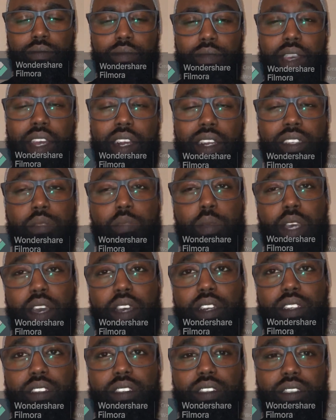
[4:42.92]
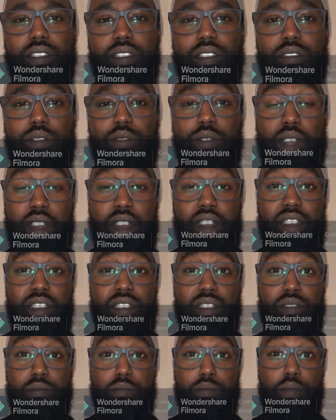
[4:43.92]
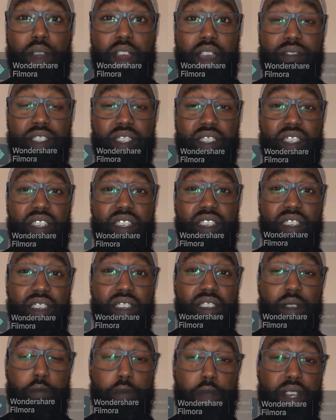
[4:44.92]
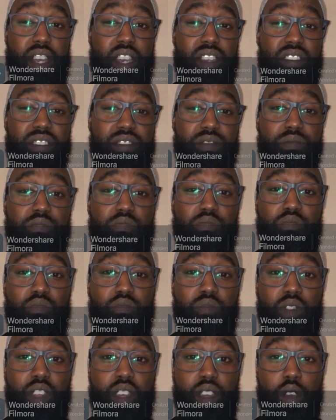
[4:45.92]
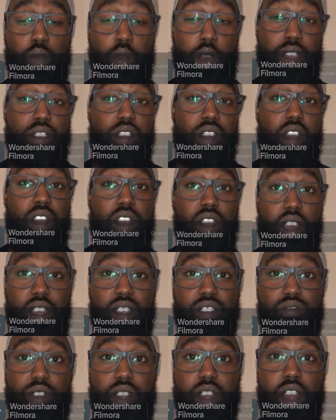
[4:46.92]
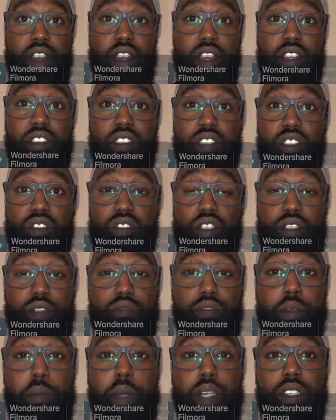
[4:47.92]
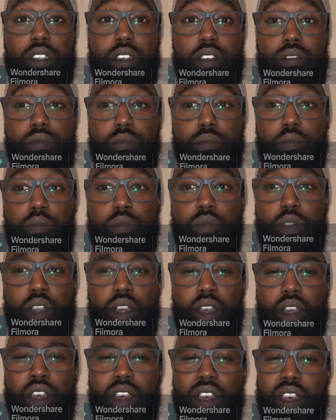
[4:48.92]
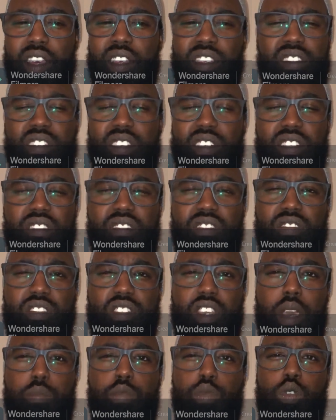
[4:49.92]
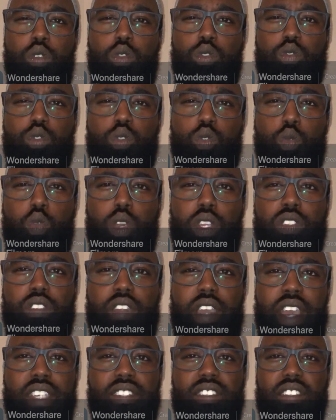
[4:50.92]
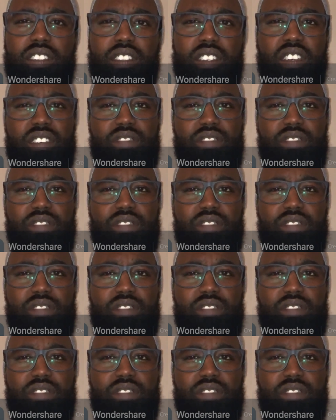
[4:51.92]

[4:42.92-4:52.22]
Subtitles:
And let's be honest, regarding privacy and protection, while there are laws regarding digital information, it still doesn't stop those who want to access it.